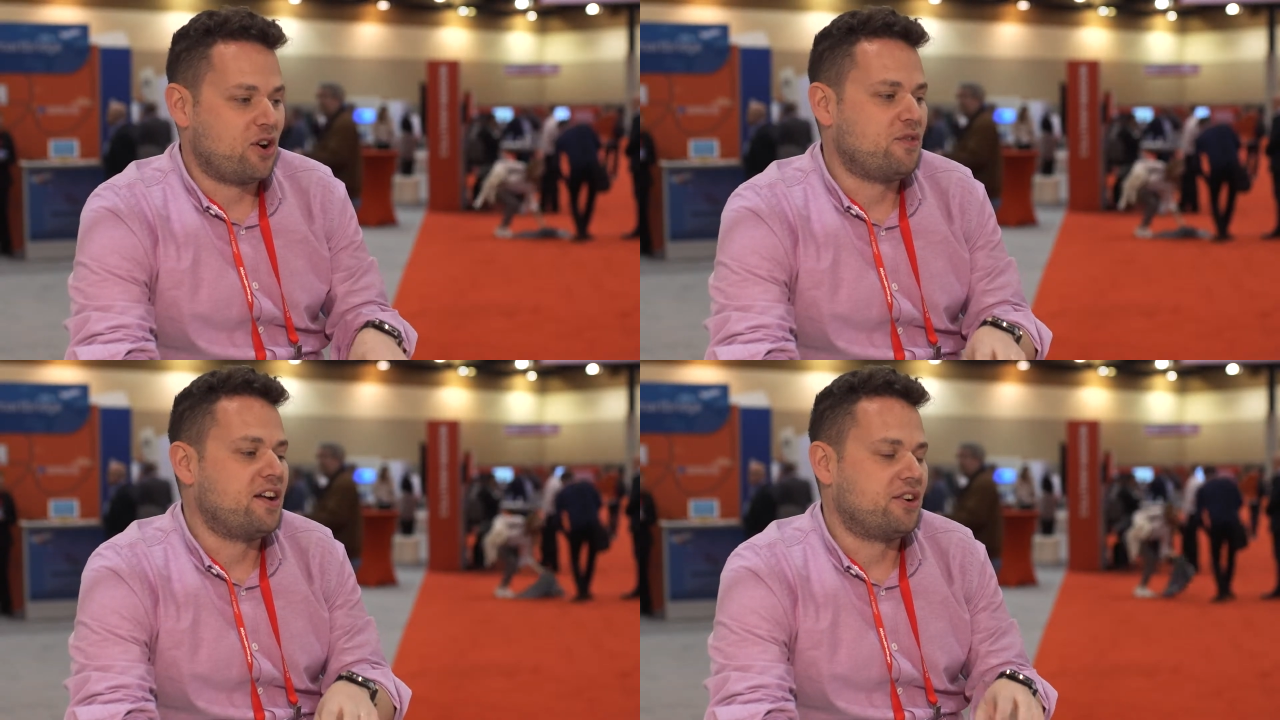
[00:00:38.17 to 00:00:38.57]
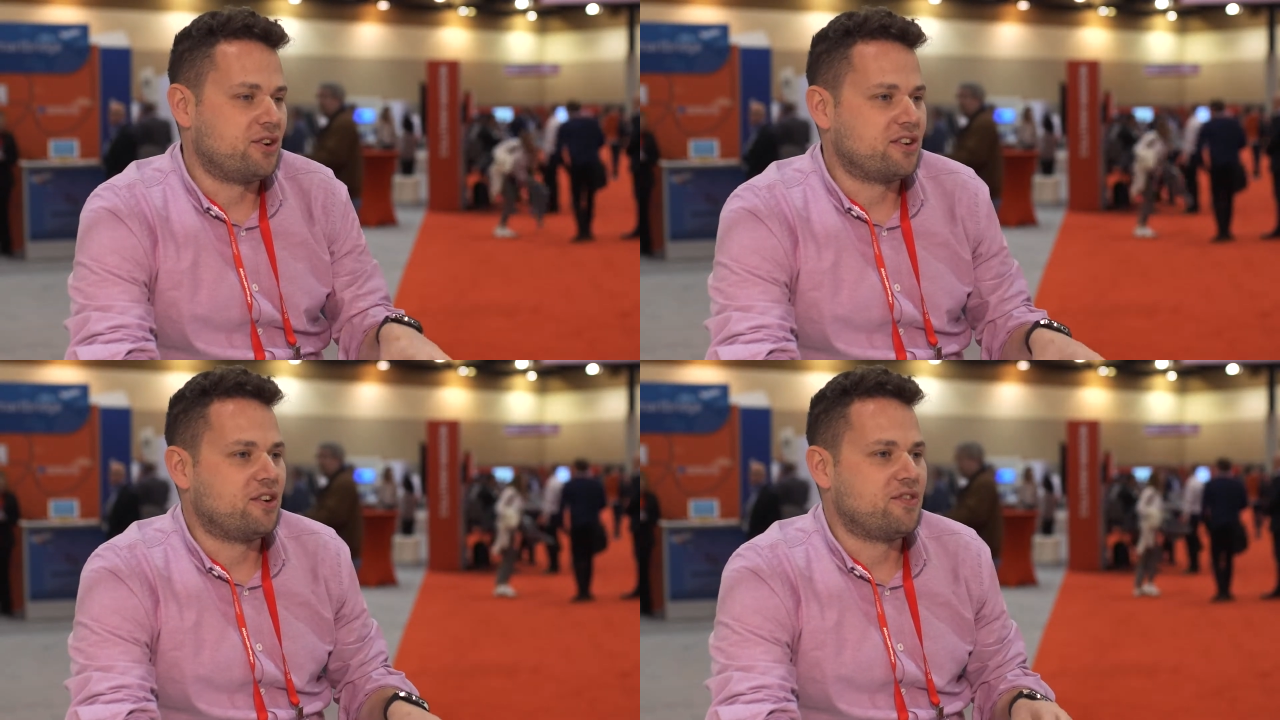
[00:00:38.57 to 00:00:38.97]
of their
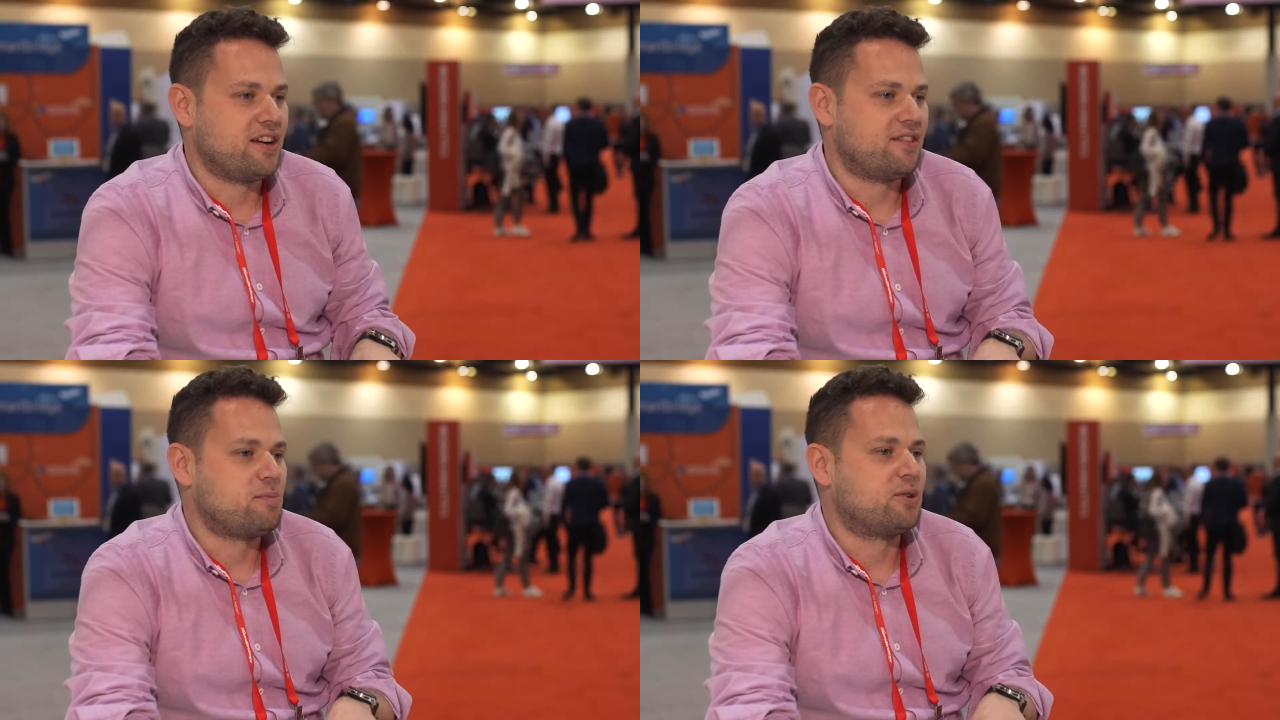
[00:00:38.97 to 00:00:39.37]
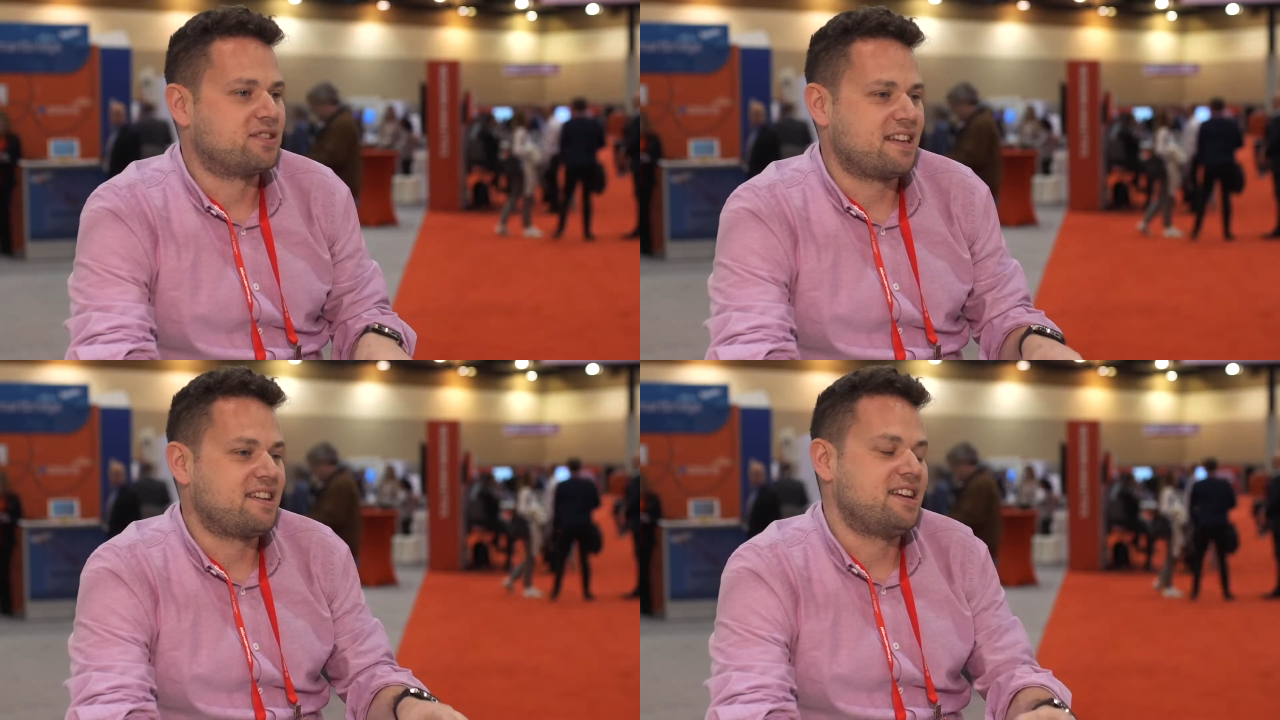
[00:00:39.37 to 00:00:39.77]
own of their
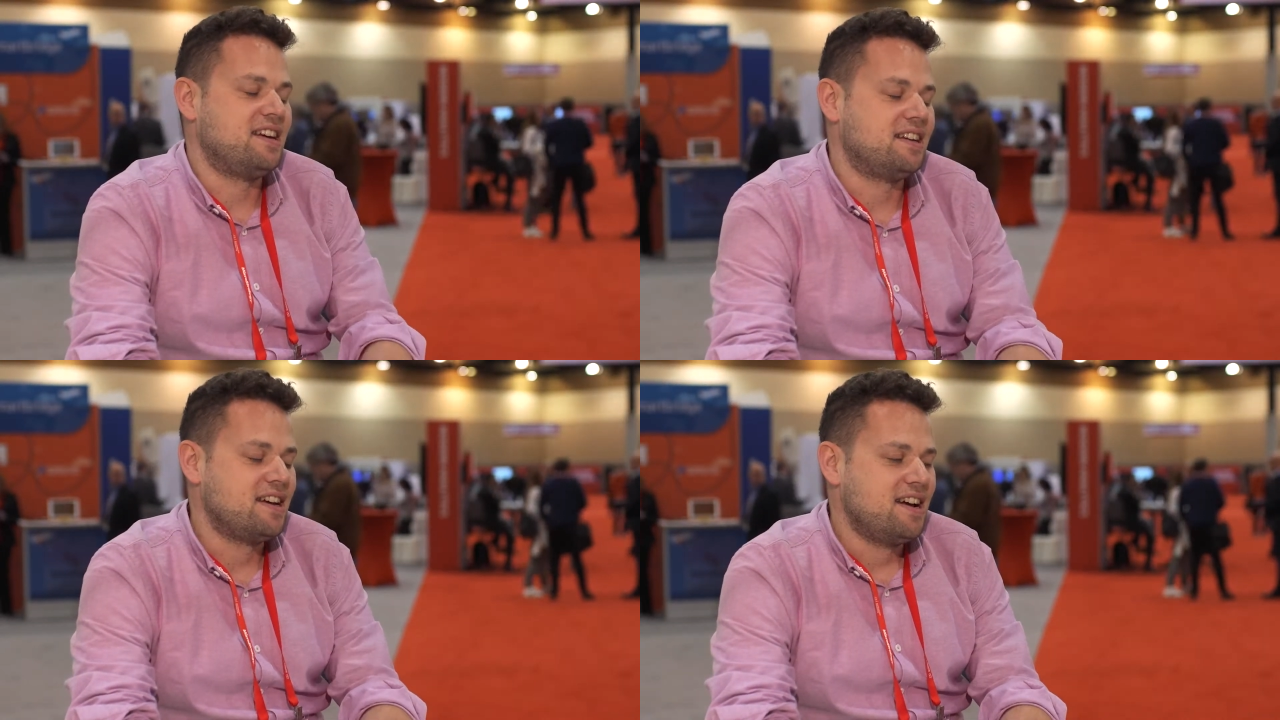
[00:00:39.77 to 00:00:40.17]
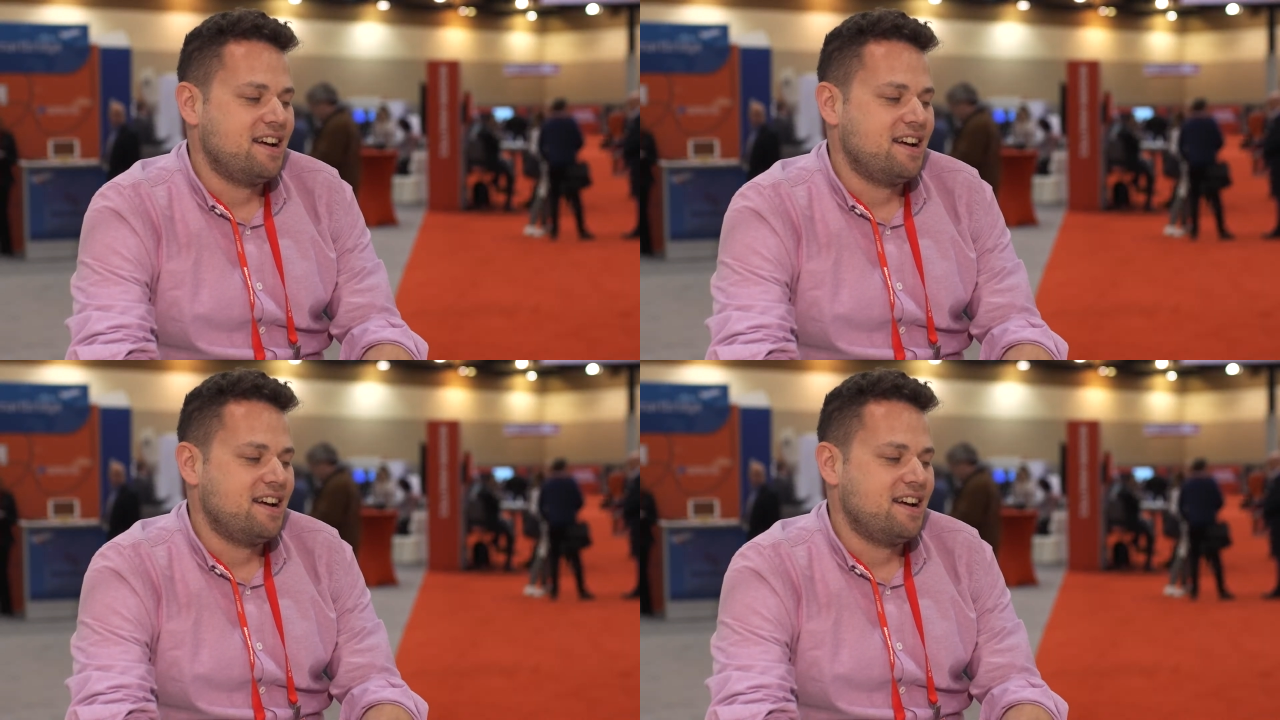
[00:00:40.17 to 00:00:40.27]
reports that they need.